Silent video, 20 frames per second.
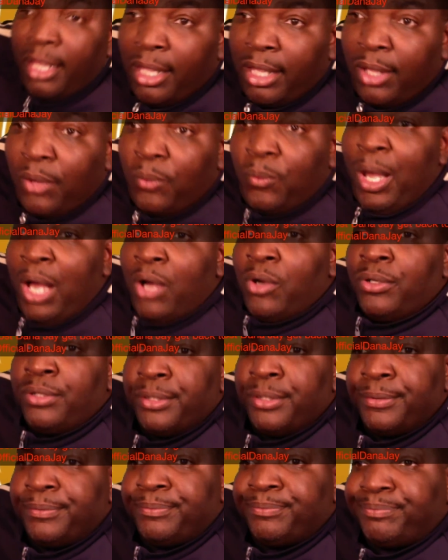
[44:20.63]
Well,
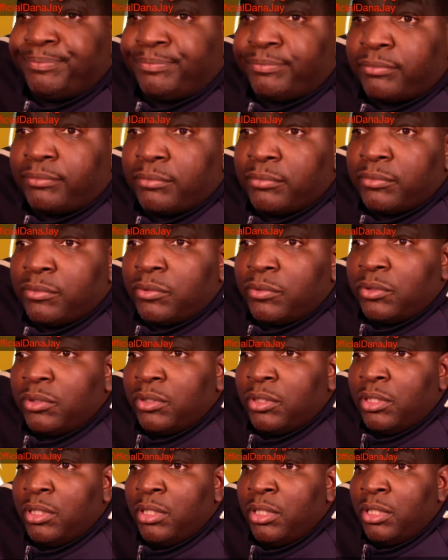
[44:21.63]

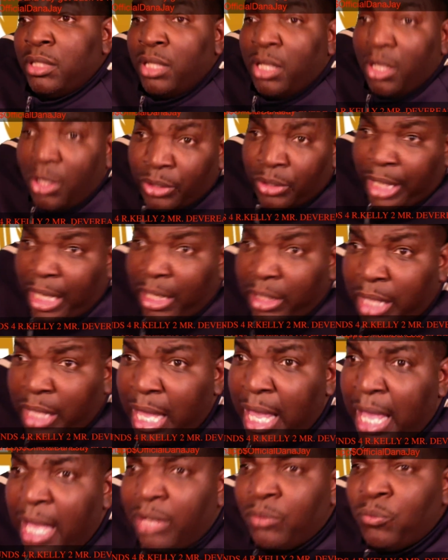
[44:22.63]
okay.
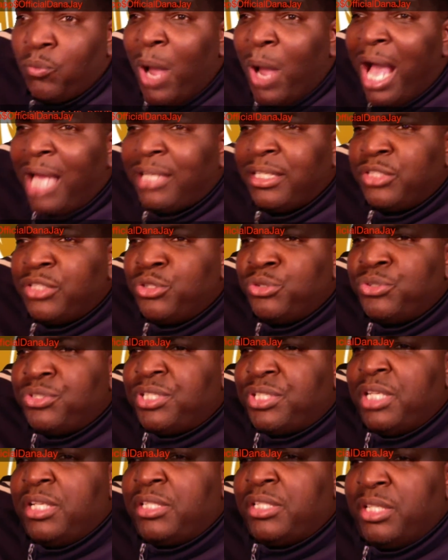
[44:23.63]
And why did you
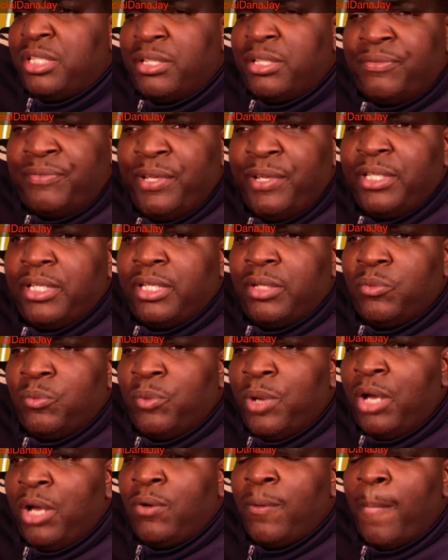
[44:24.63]
send it to the defendant?
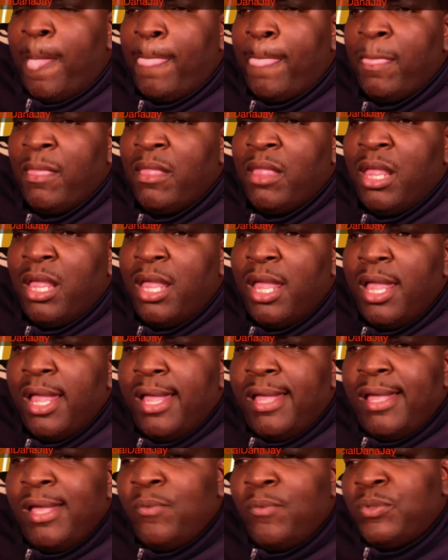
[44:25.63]
Well,
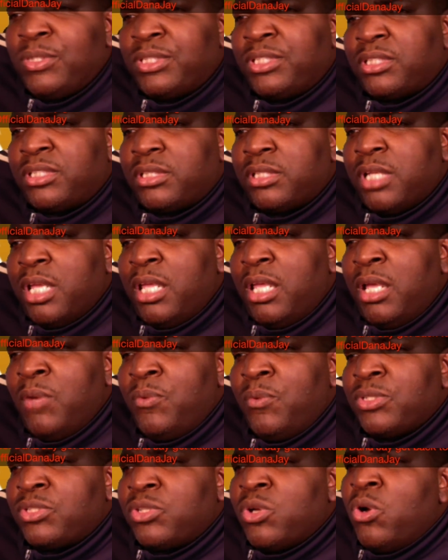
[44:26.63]
it was
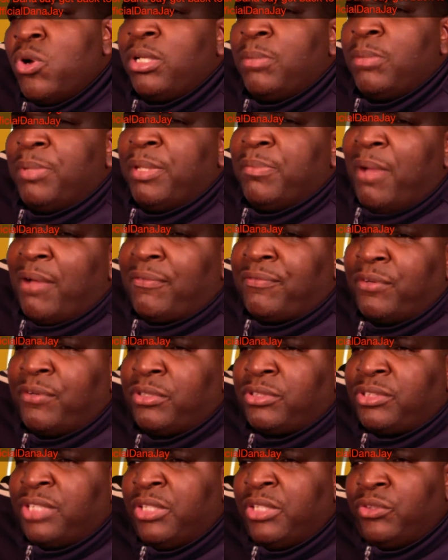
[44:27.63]
going to be my
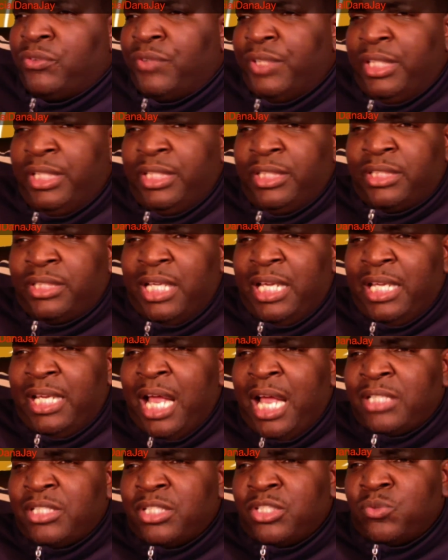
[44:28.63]
first single release, and
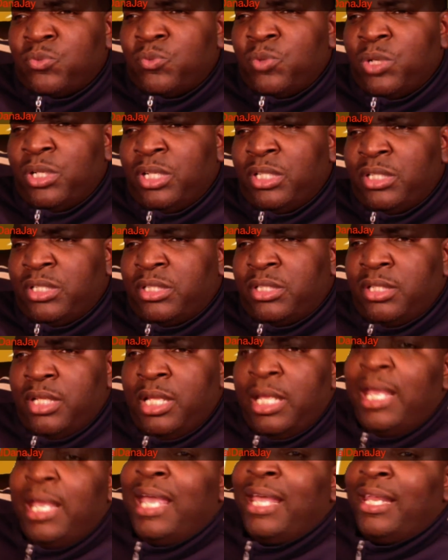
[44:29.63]
I
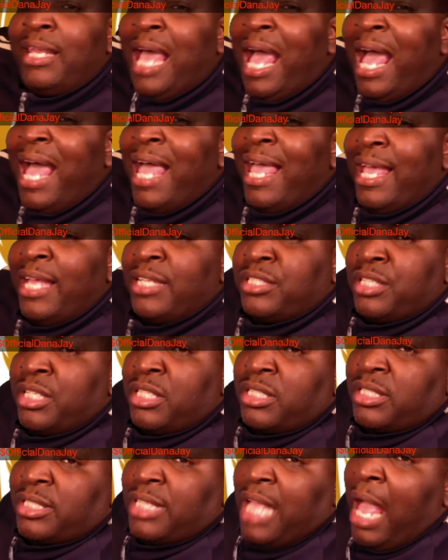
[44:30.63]
had
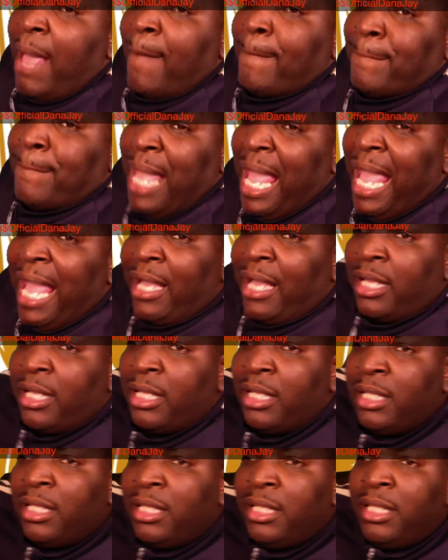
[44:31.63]
just got back
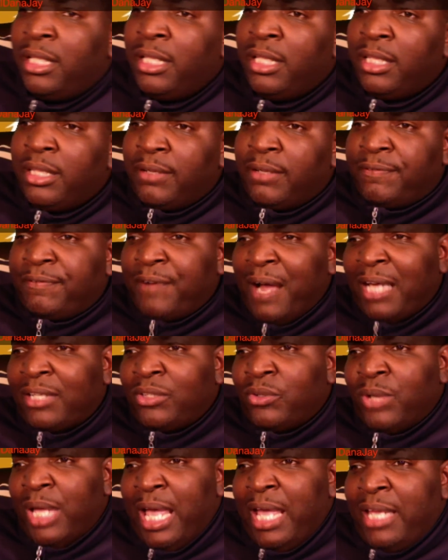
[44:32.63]
the
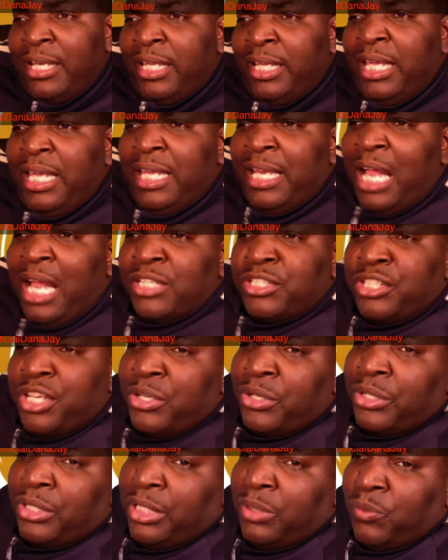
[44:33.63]
final edit, and I
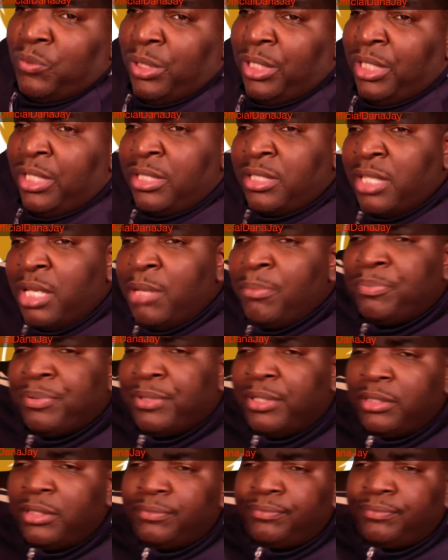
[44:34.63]
genuinely wanted his input.